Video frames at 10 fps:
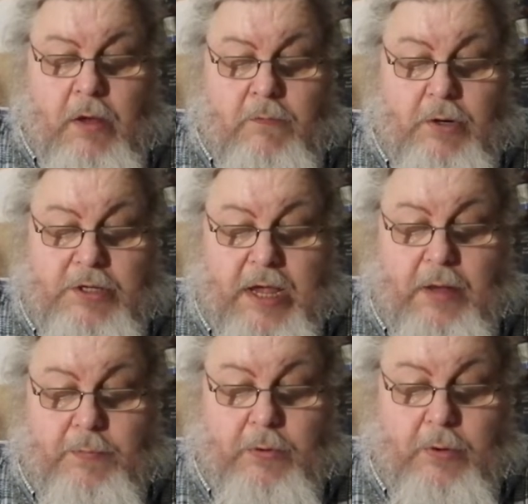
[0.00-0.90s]
For
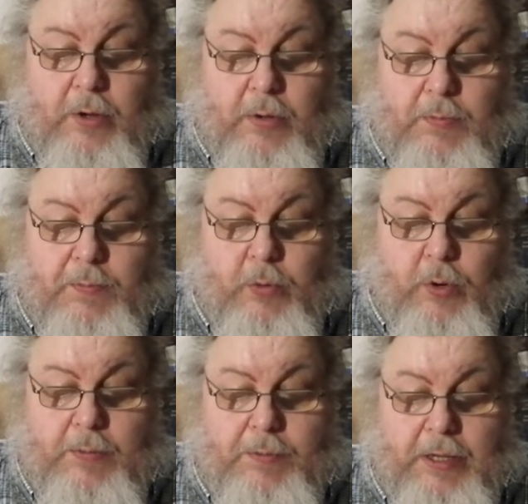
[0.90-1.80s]
example, it
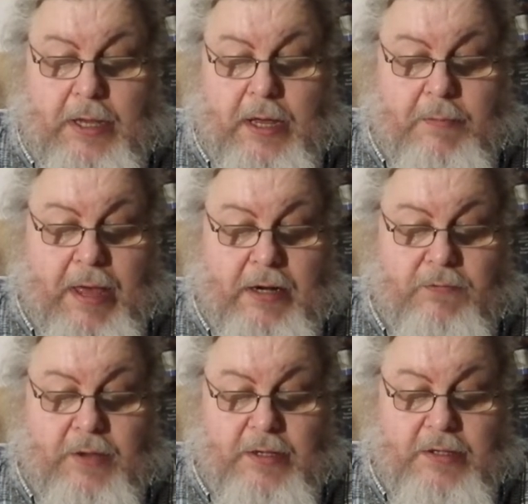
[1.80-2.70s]
would be a
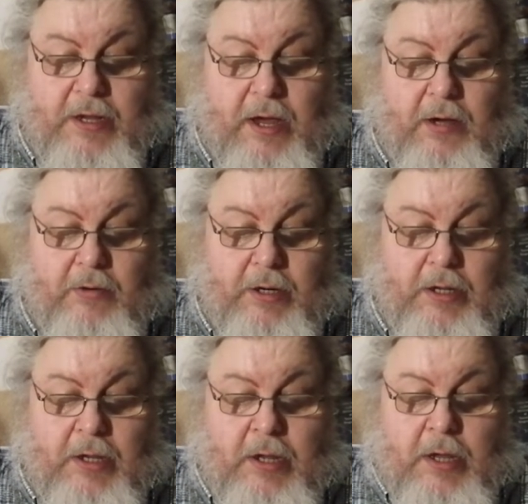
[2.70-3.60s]
manifest
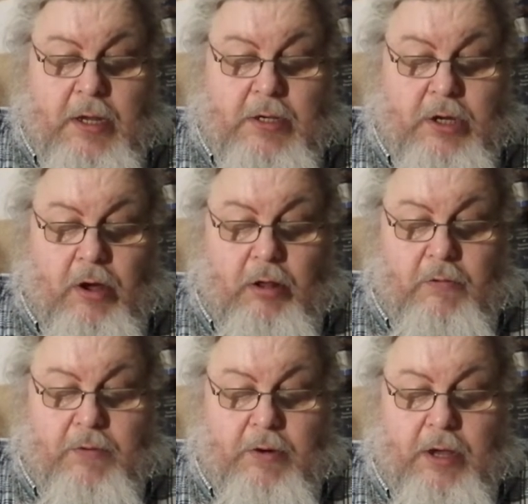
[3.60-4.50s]
irony to call
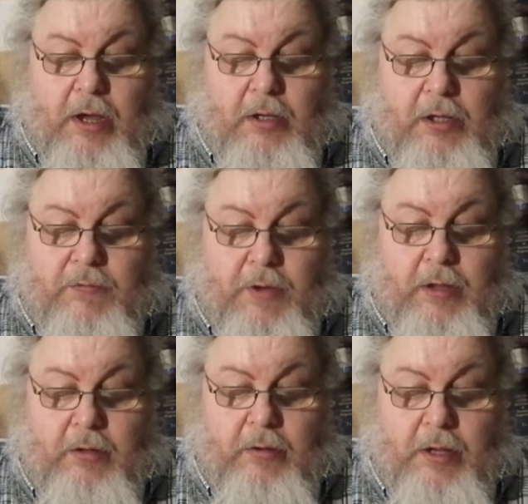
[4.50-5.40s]
a very ugly
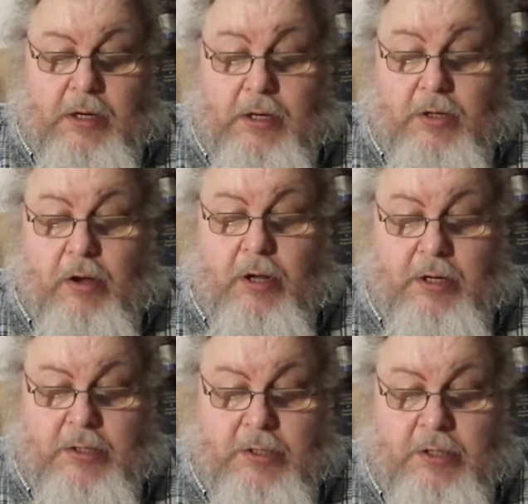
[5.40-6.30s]
fellow an
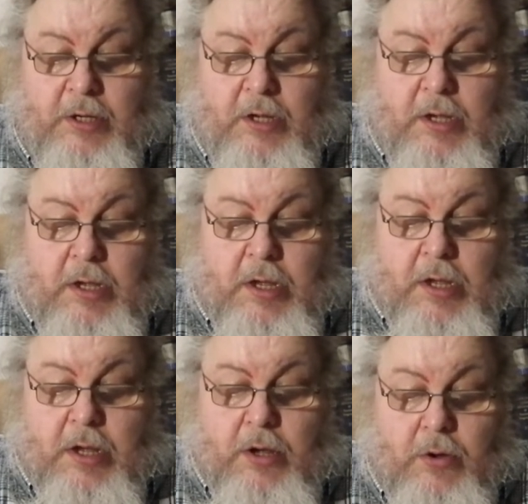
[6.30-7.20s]
Adonis,
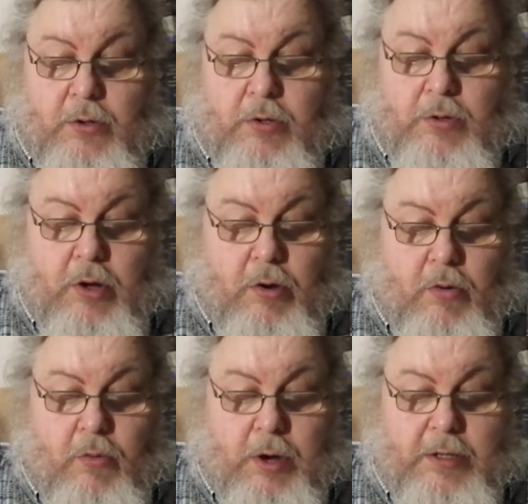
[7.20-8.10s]
who you know
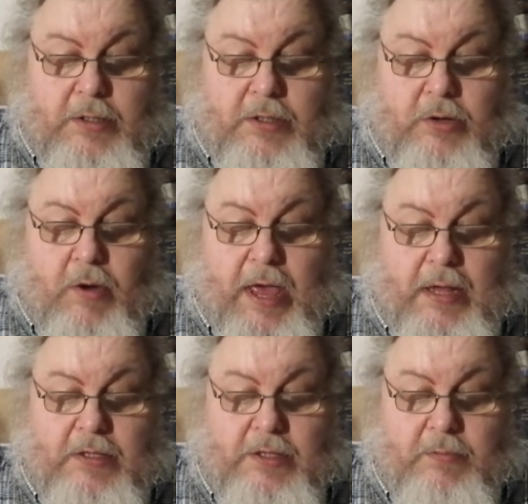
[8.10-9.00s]
was so
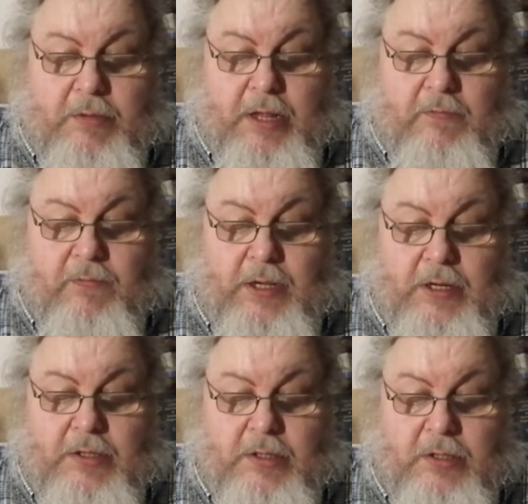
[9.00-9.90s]
handsome that
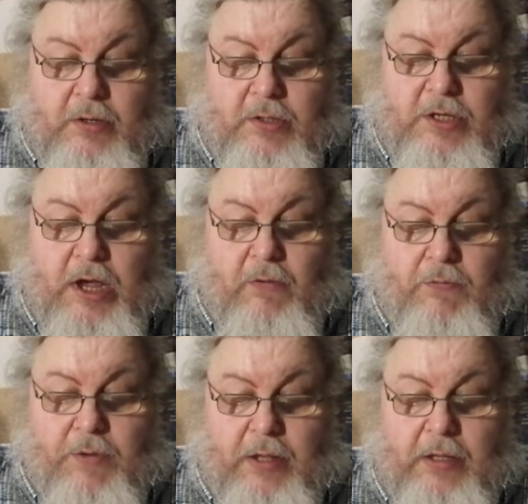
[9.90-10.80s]
Venus herself
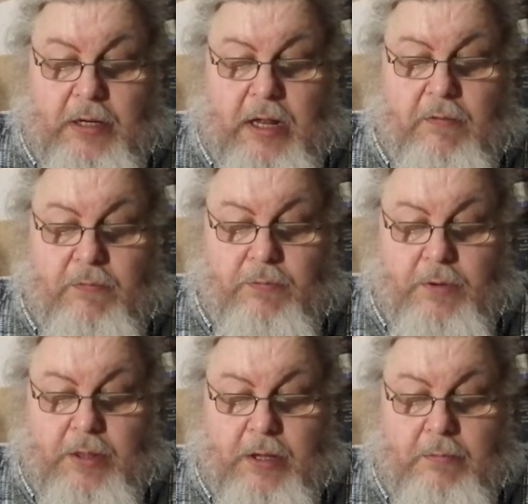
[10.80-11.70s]
fell in love
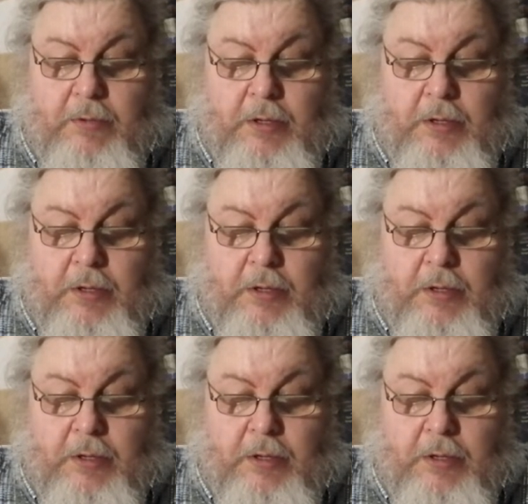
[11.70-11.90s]
with him,